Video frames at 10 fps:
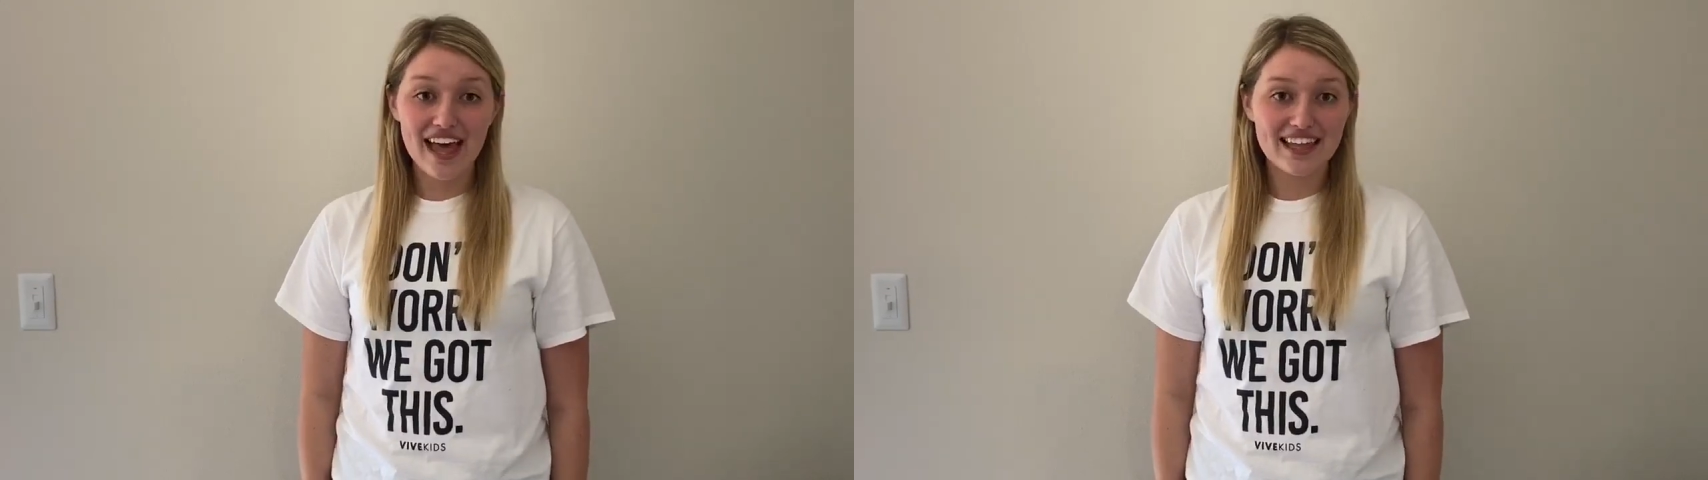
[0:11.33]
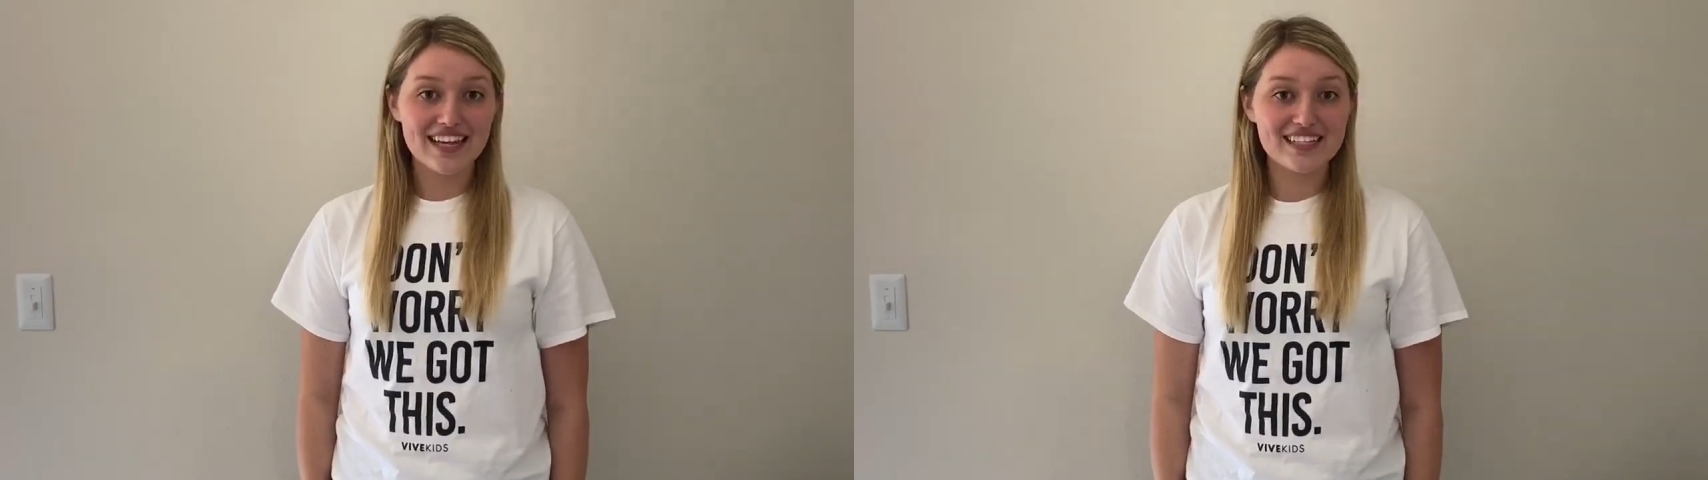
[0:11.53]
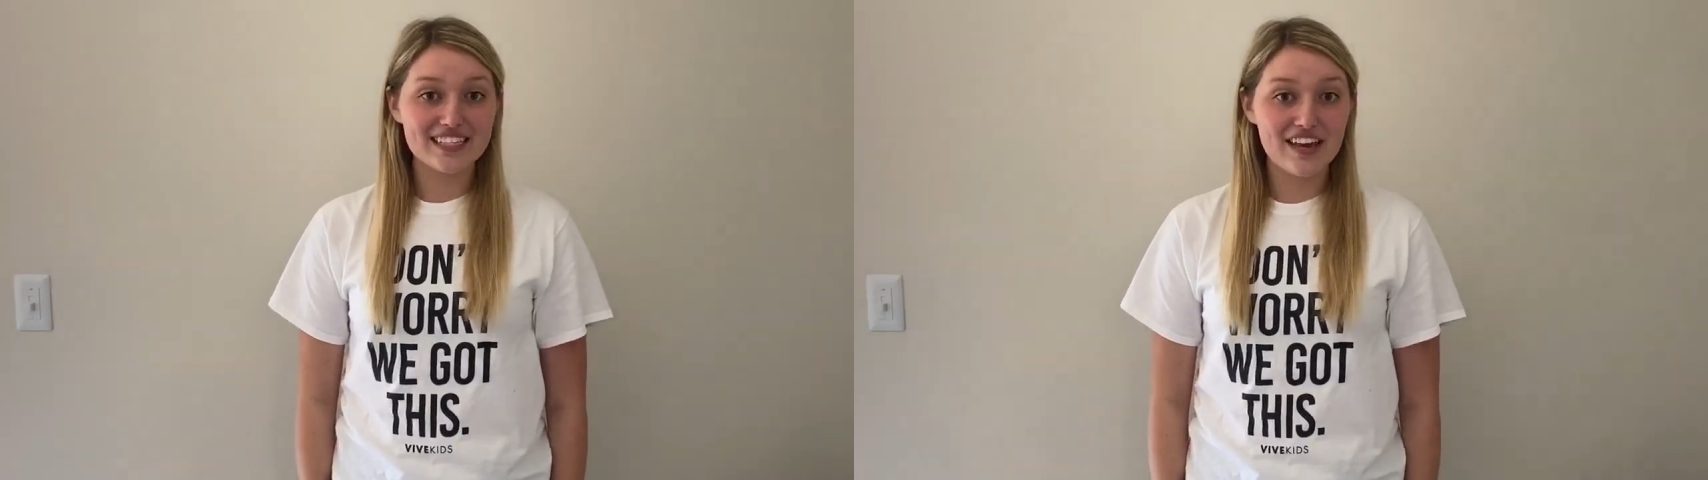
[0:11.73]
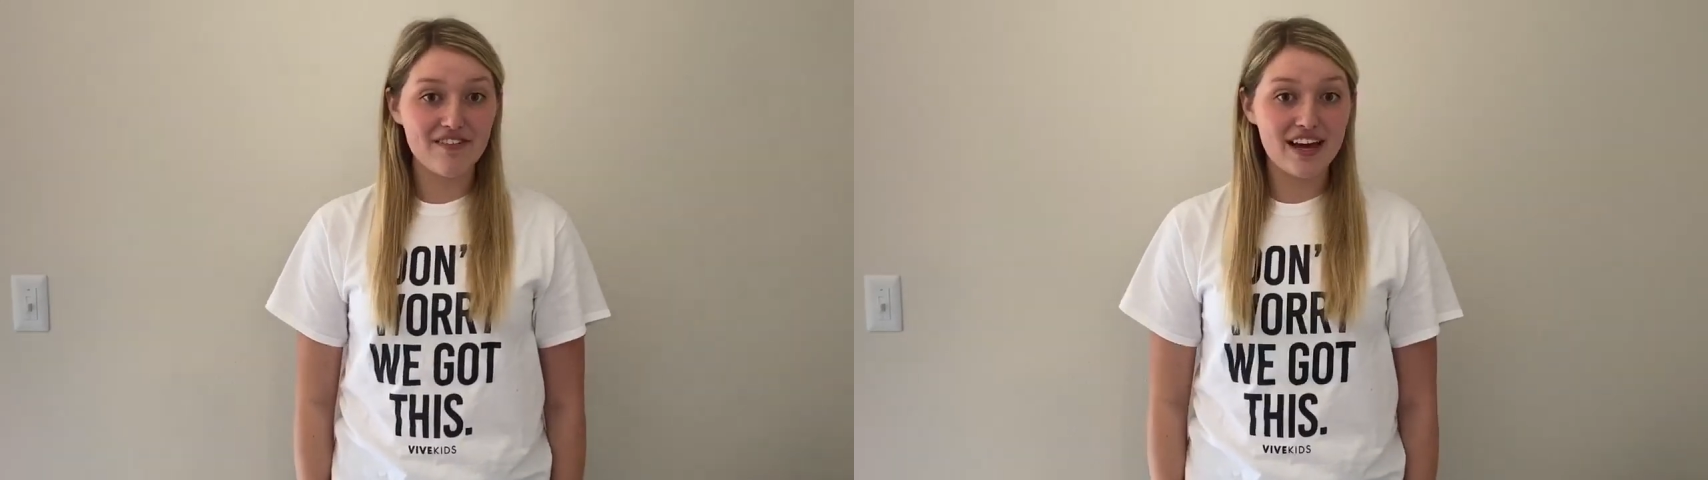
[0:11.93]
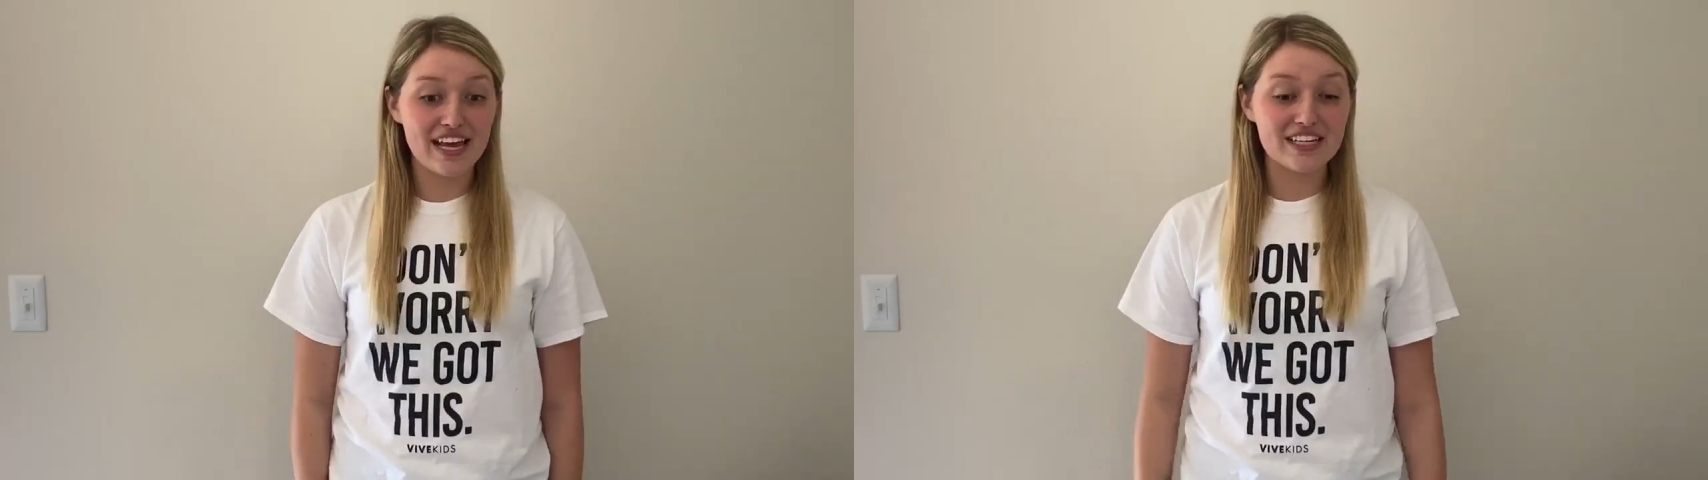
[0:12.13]
Let's get
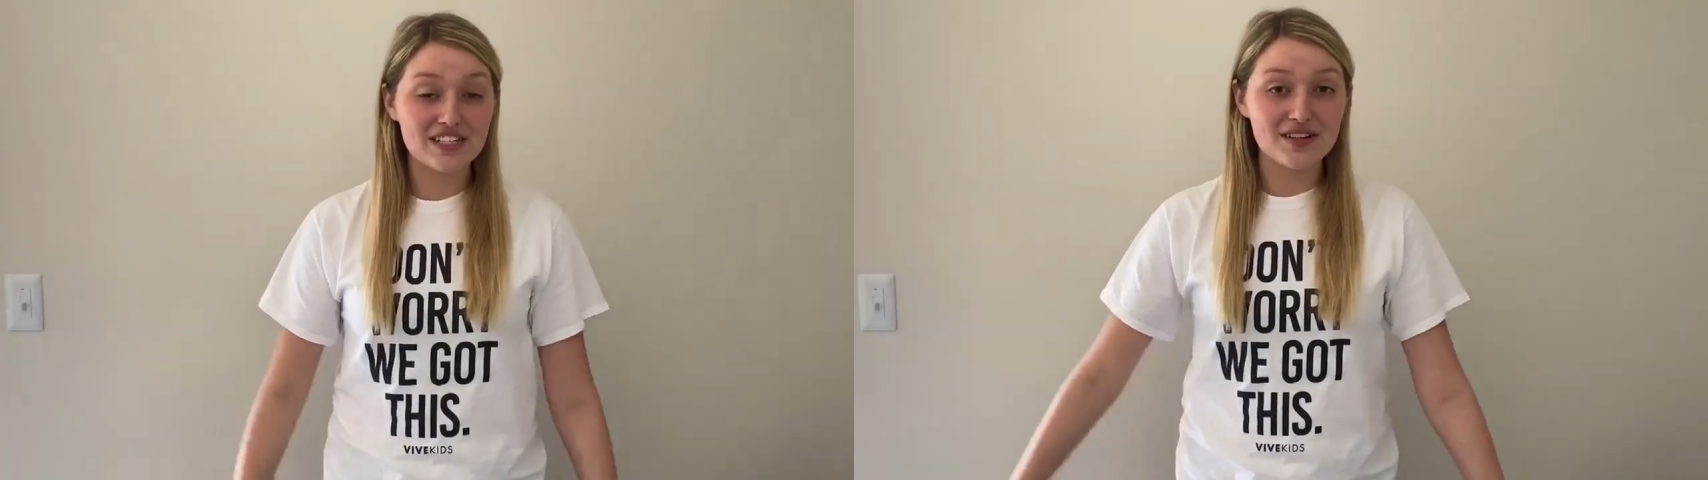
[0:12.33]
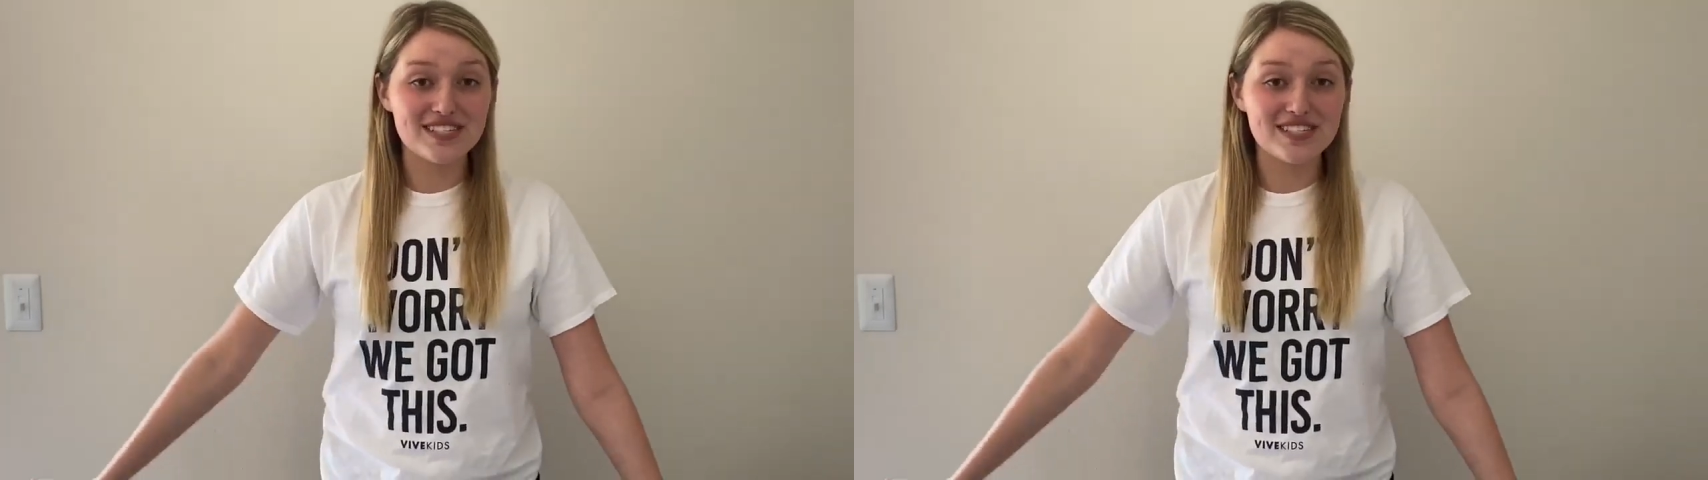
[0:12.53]
ready. So